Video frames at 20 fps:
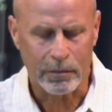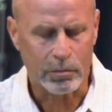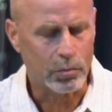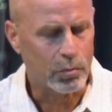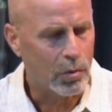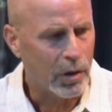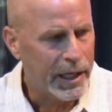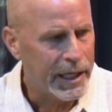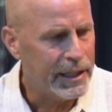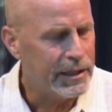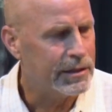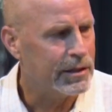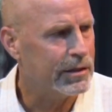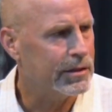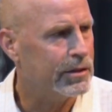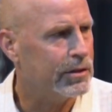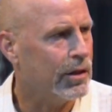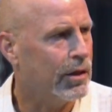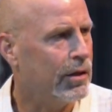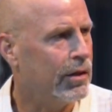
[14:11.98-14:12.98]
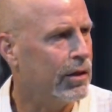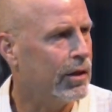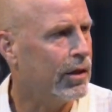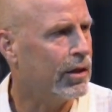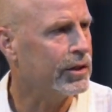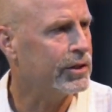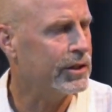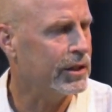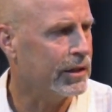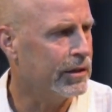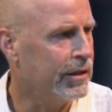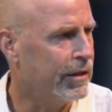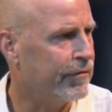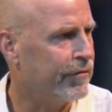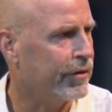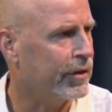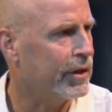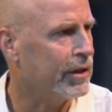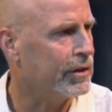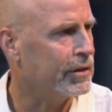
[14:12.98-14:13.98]
It raises our
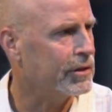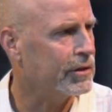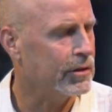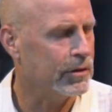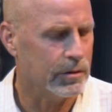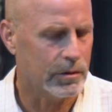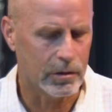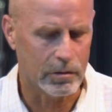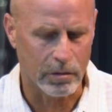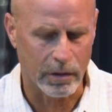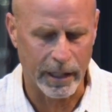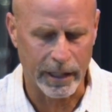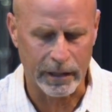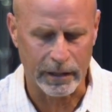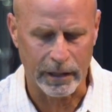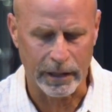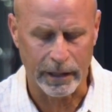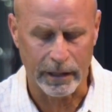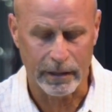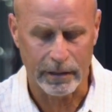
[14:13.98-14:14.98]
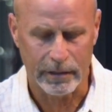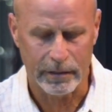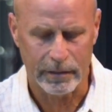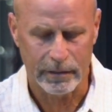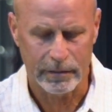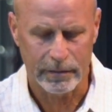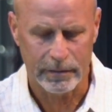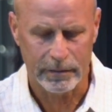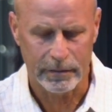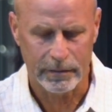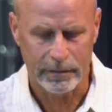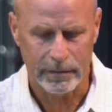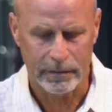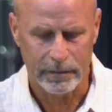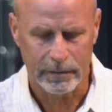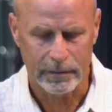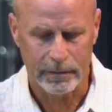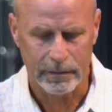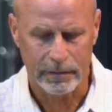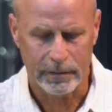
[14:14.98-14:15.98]
significance greatly.
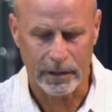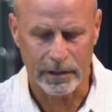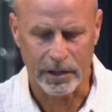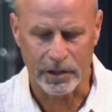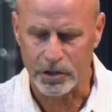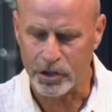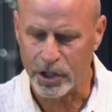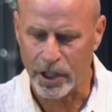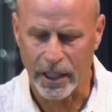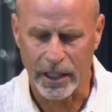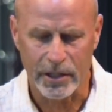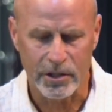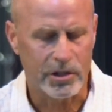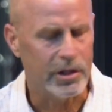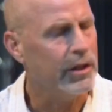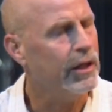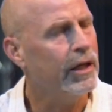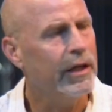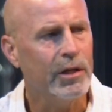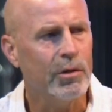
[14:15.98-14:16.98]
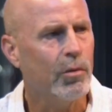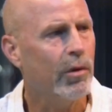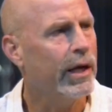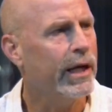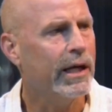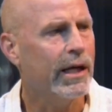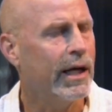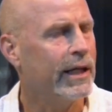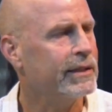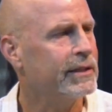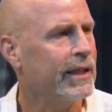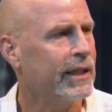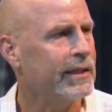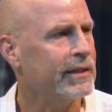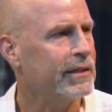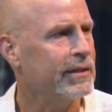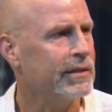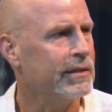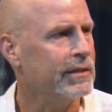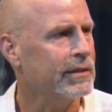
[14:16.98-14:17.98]
Does it change in any way God's
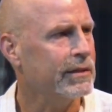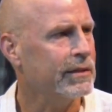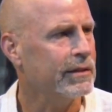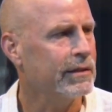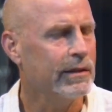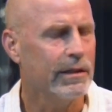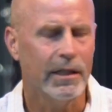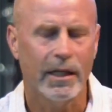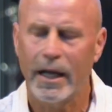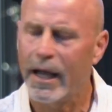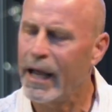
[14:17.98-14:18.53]
essence?